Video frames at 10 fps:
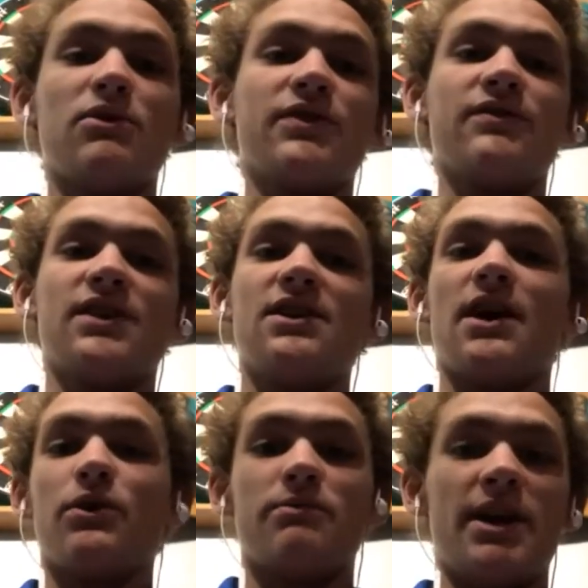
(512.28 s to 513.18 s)
15, I
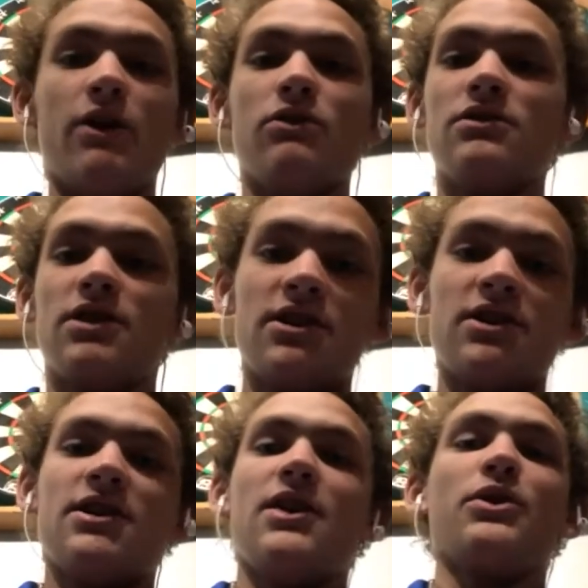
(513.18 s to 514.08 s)
would have been out.
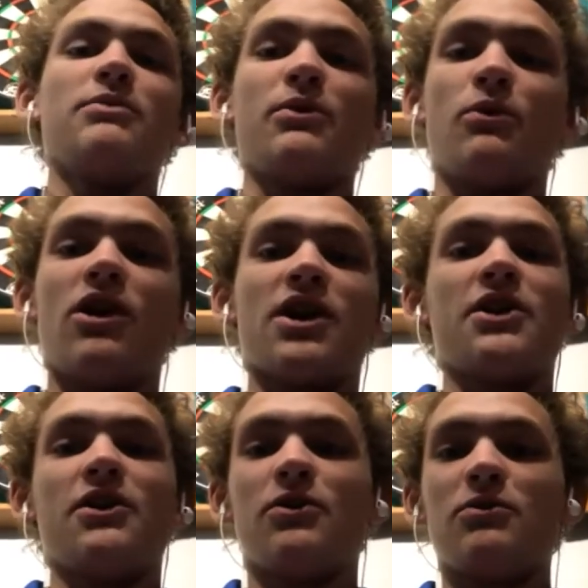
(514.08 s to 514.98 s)
I would have been walking
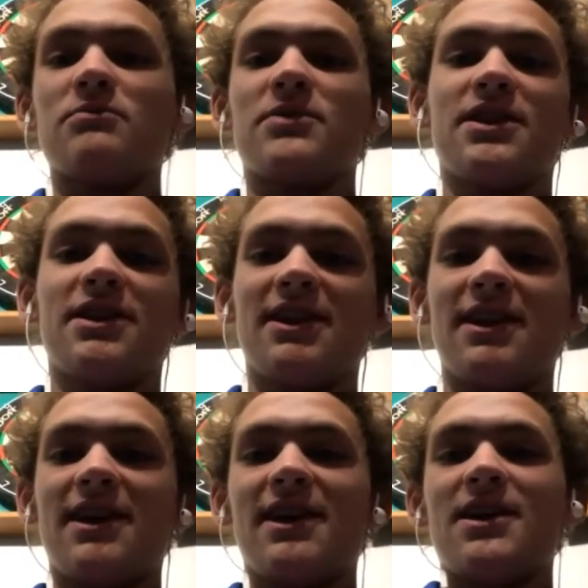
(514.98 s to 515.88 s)
home.
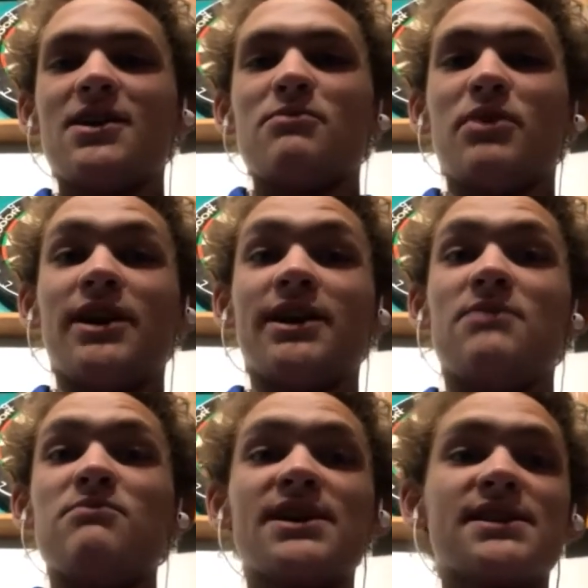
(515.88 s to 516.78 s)
But
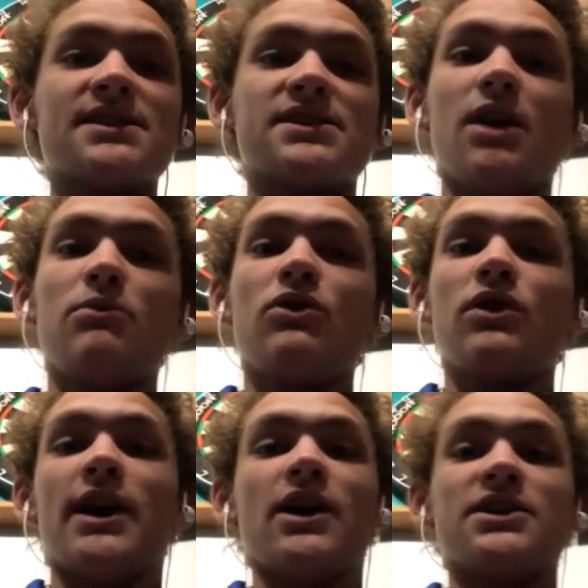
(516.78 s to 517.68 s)
he missed his double.
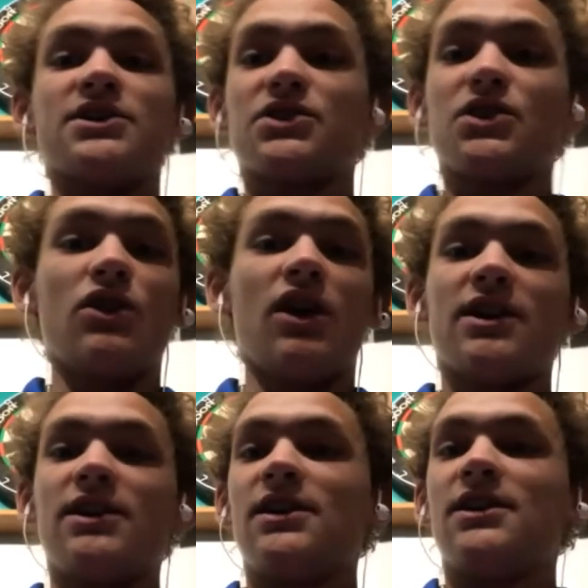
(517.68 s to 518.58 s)
I got so
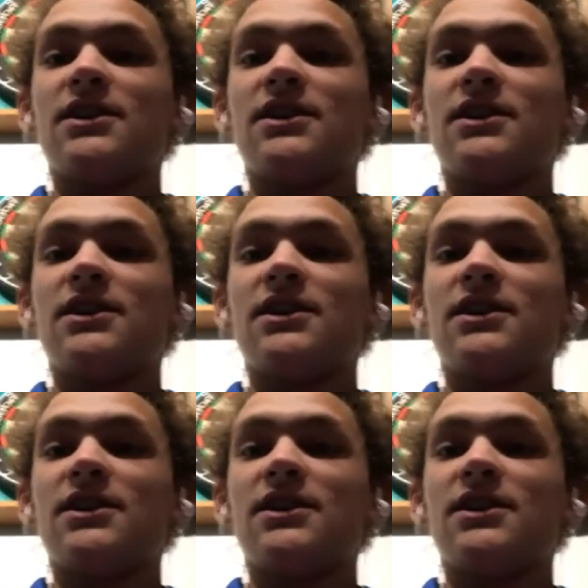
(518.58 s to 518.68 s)
lucky.